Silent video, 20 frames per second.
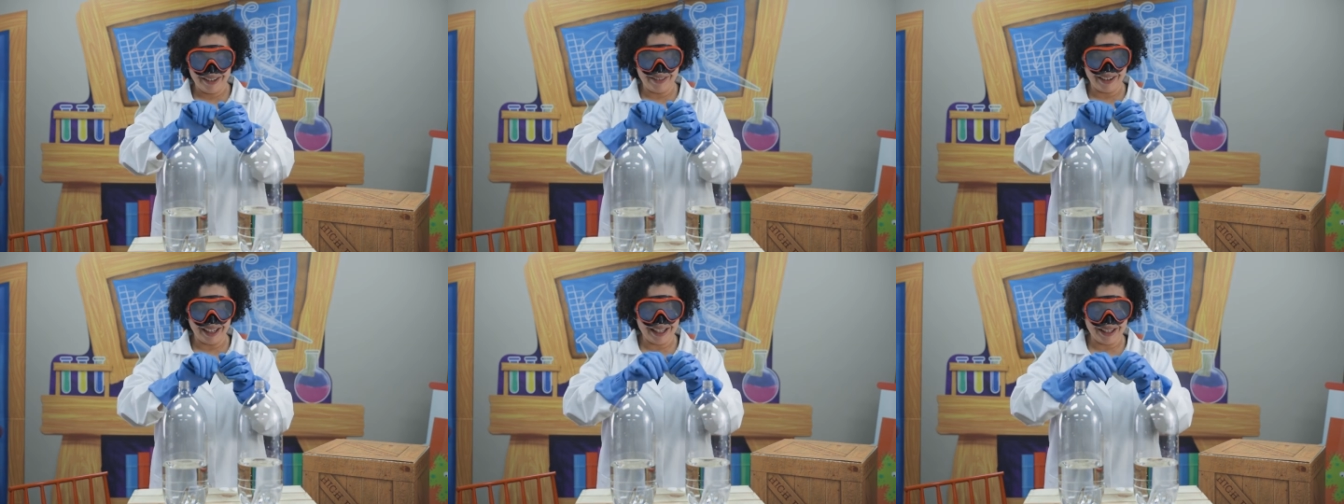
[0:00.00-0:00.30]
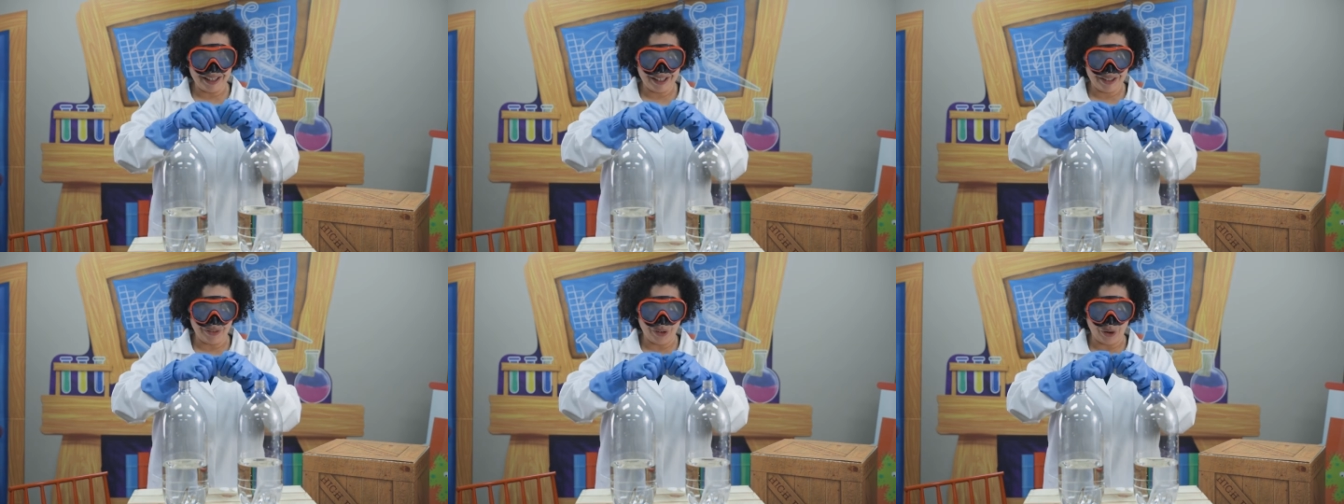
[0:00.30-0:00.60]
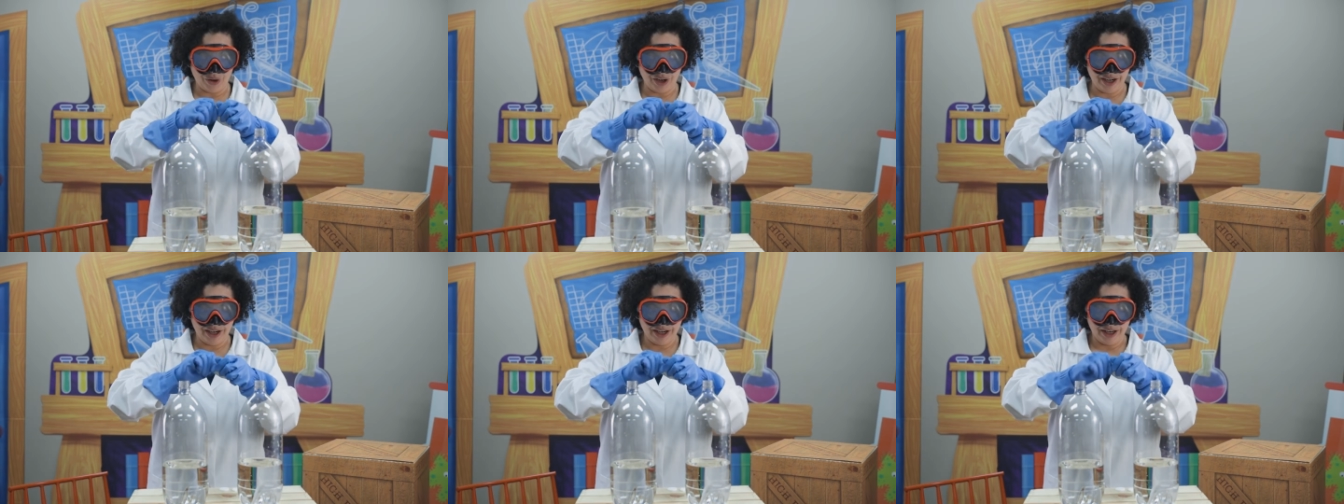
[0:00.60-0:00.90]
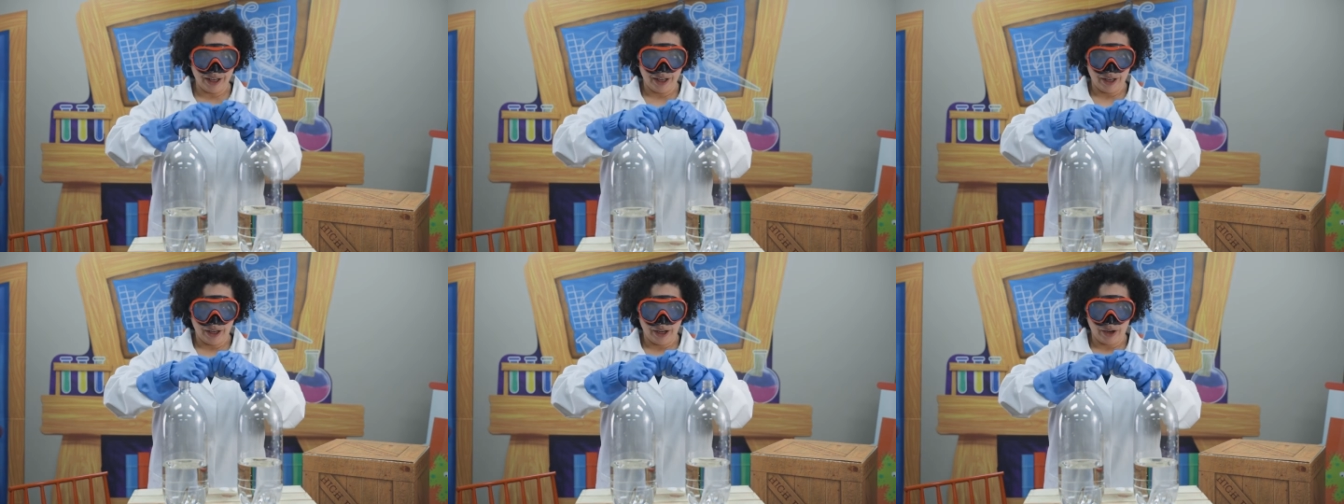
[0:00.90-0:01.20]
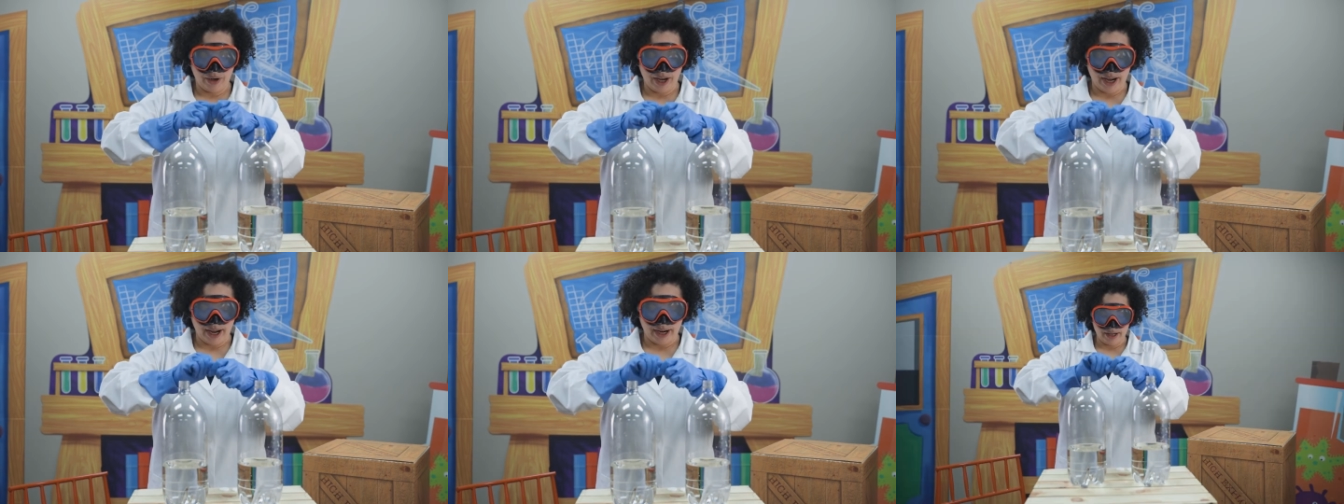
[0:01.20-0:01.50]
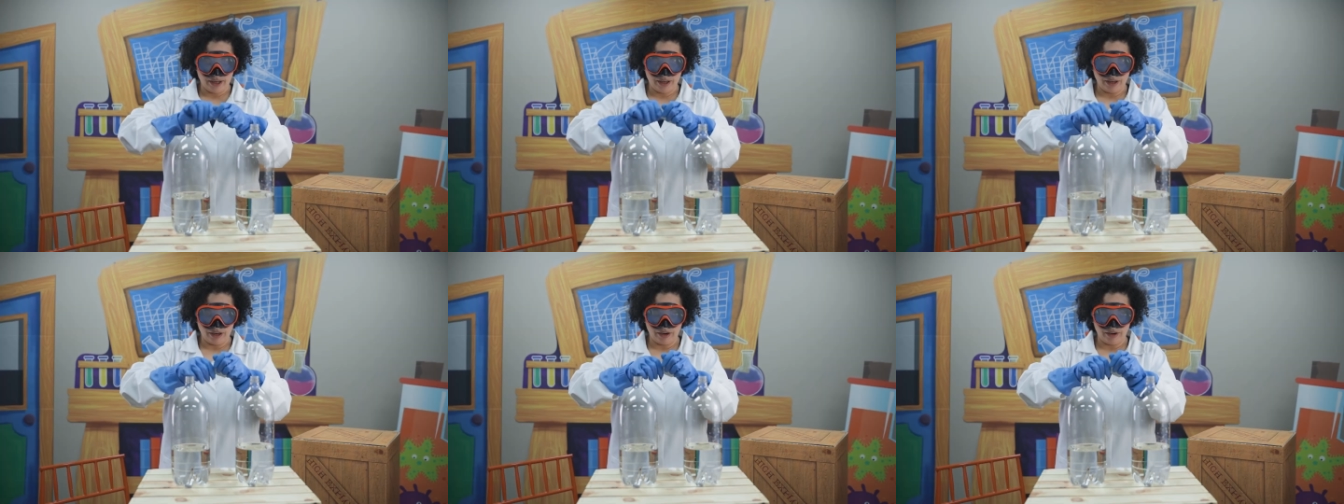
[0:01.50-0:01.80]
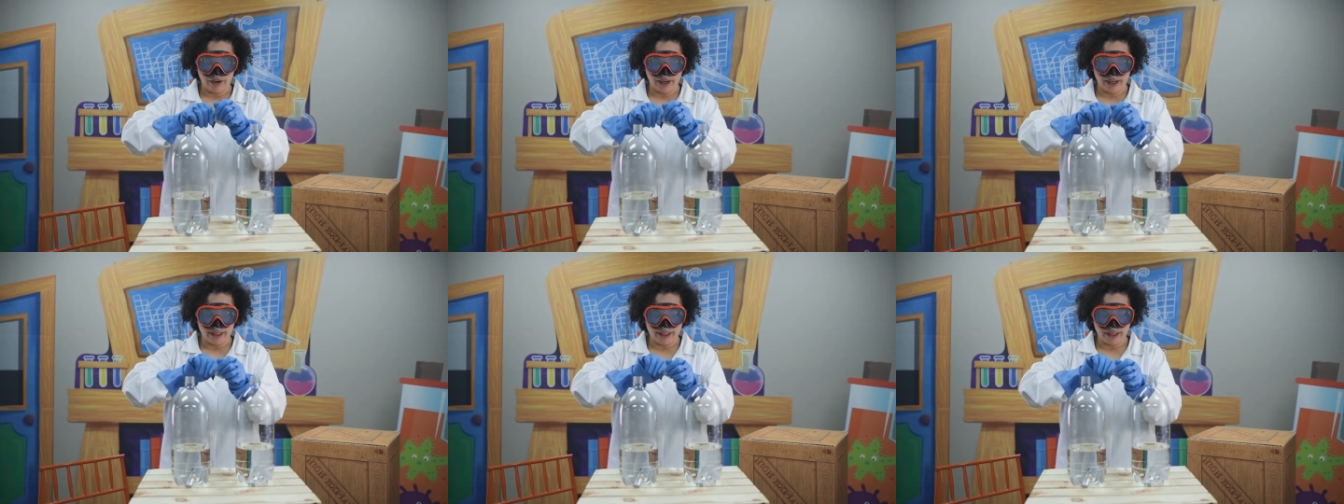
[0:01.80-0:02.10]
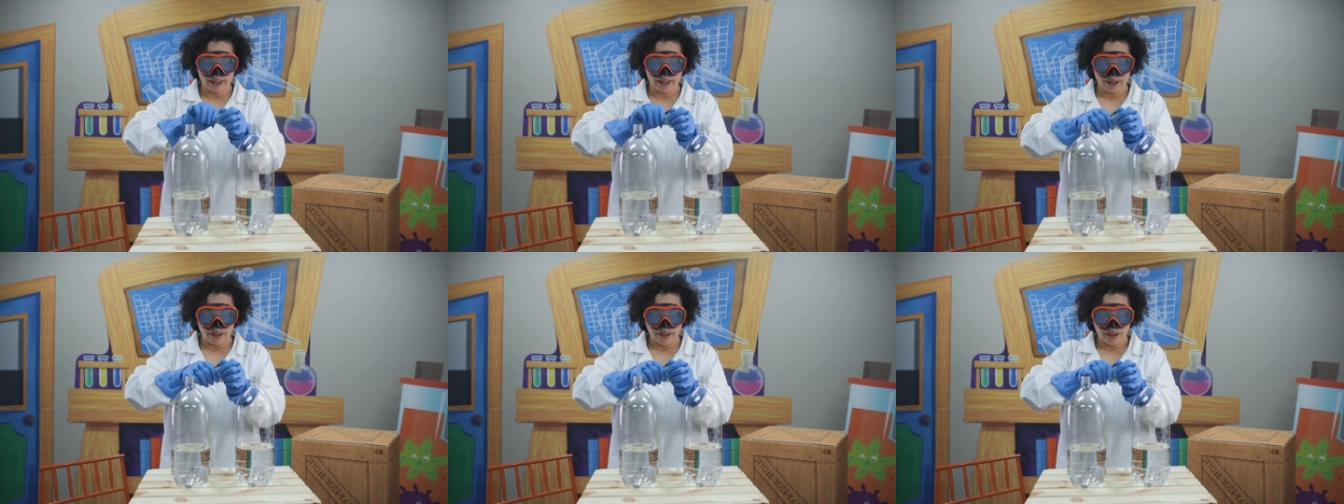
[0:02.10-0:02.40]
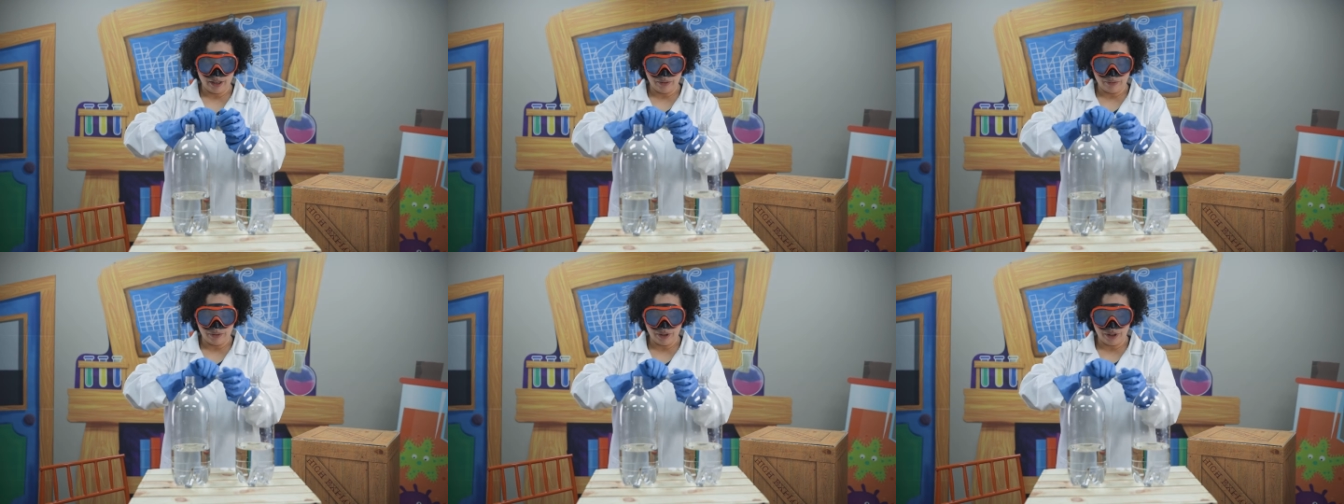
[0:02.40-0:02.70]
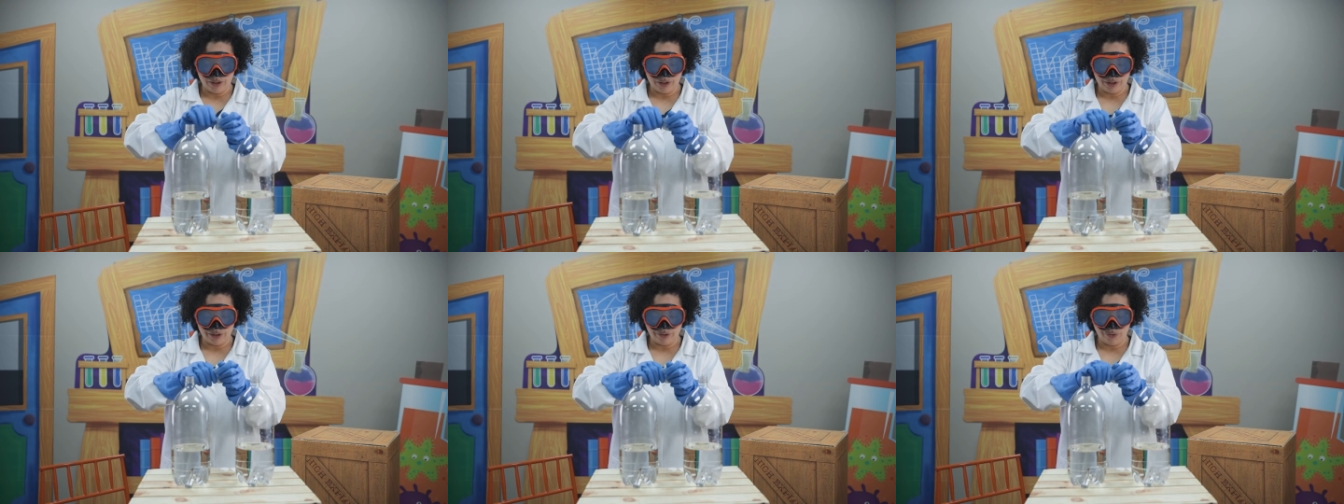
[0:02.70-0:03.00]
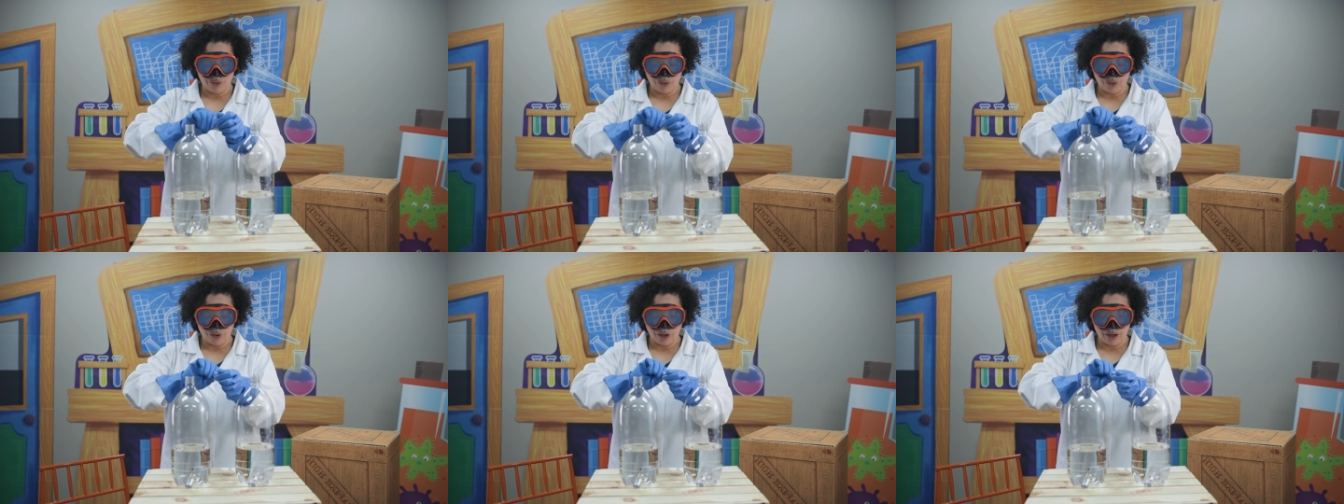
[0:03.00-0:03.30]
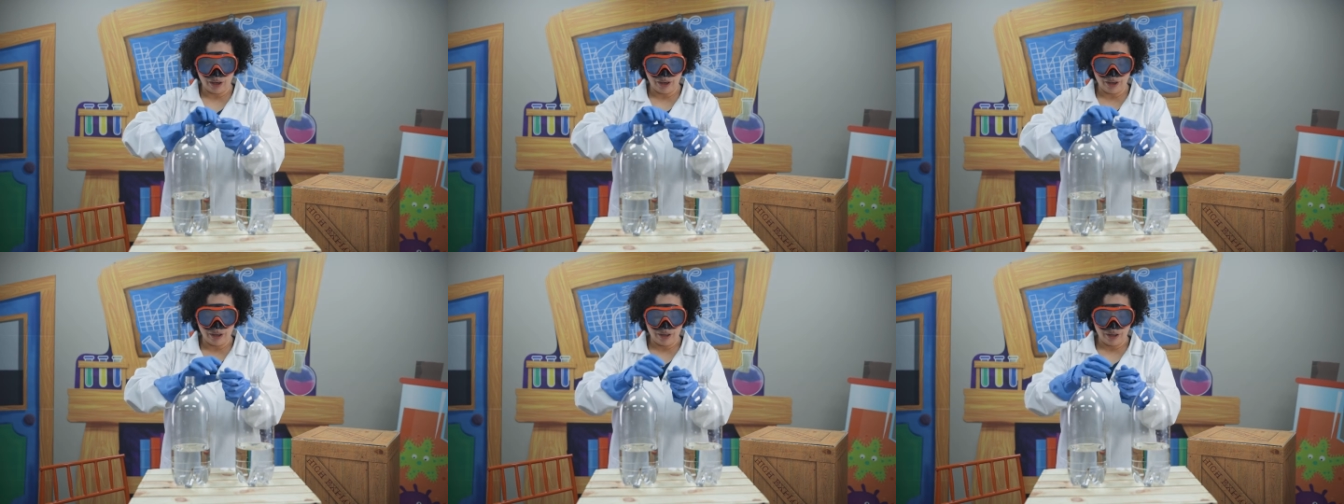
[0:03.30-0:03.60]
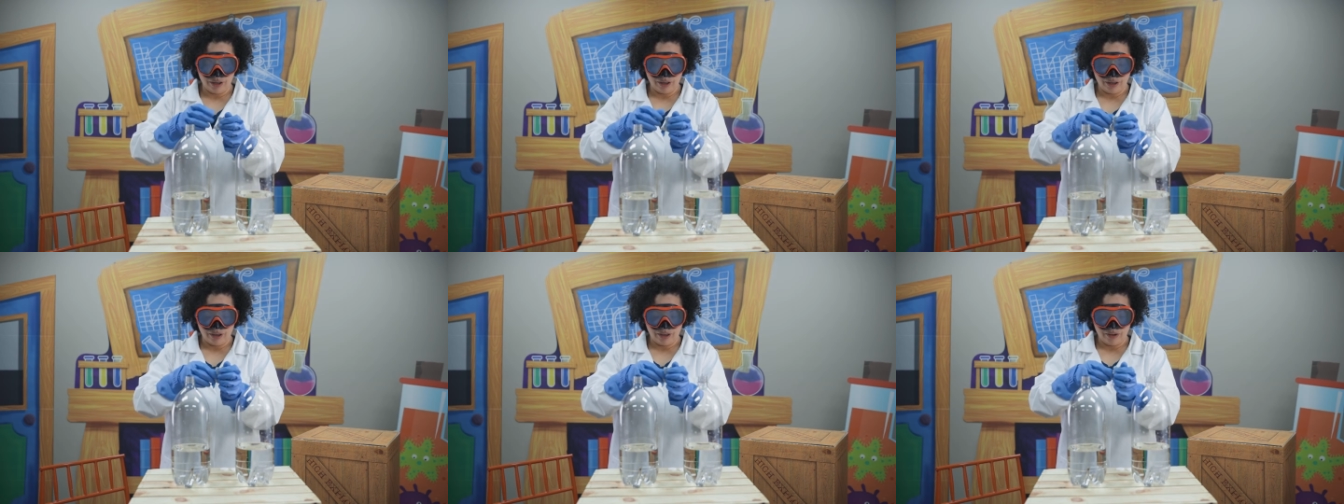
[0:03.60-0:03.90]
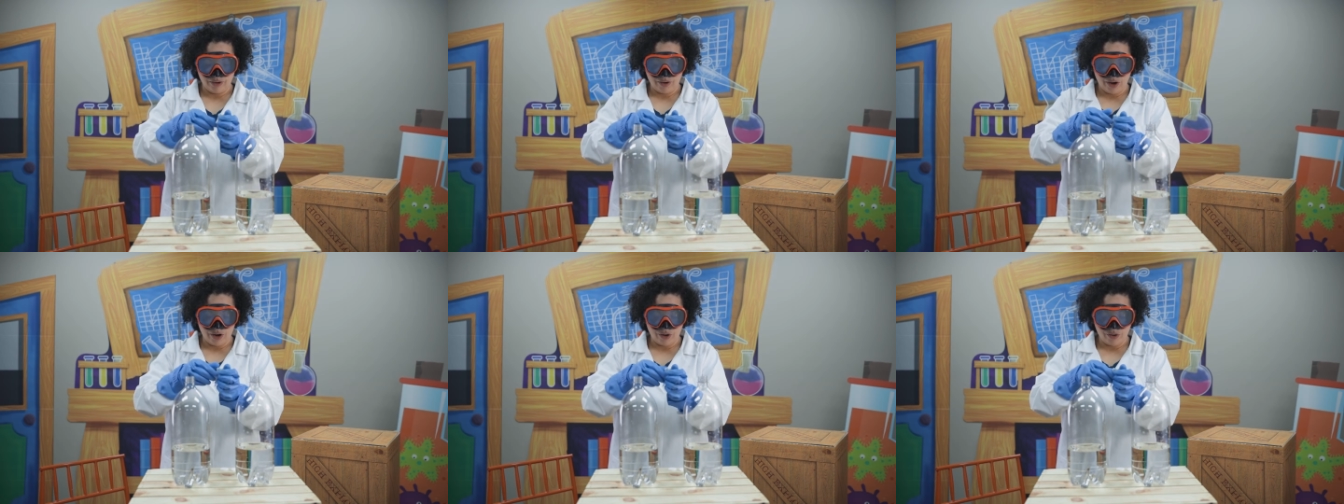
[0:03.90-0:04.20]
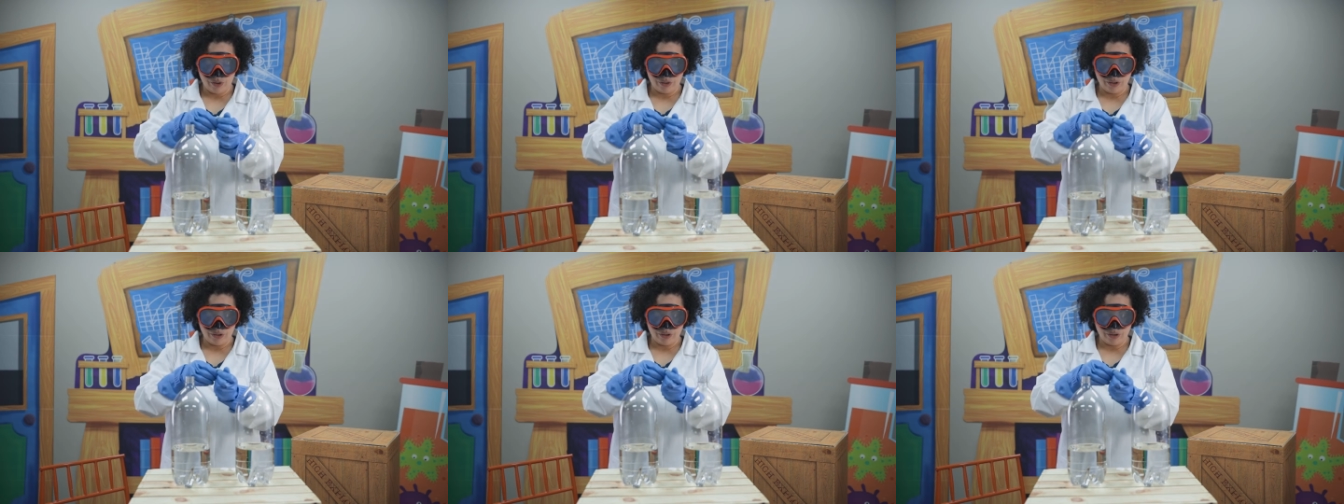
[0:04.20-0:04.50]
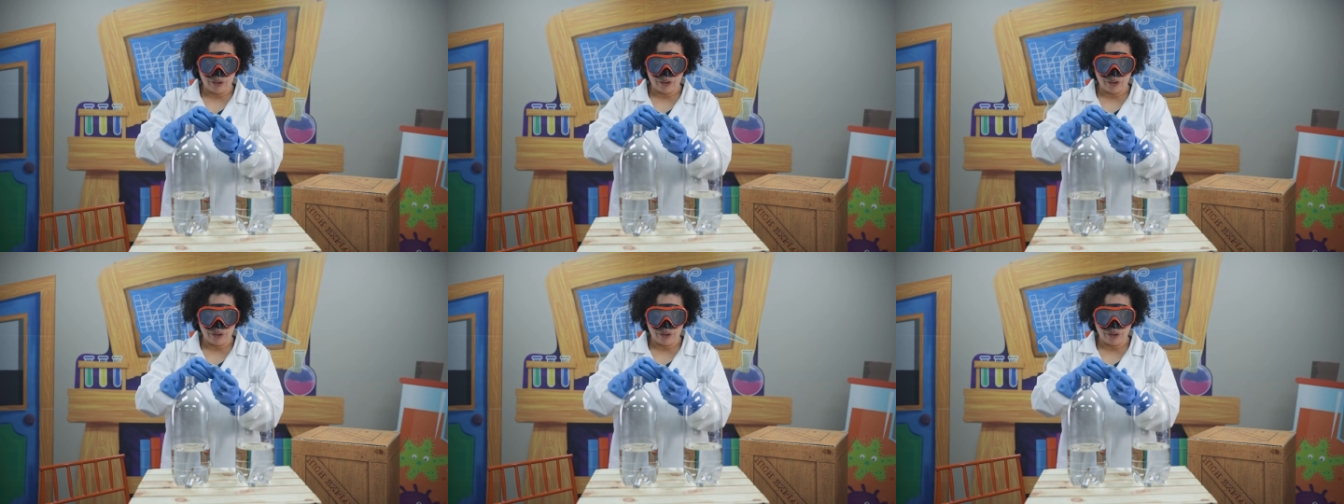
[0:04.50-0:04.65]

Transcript: you wanna use four? Okay, all right, we use four. Oh,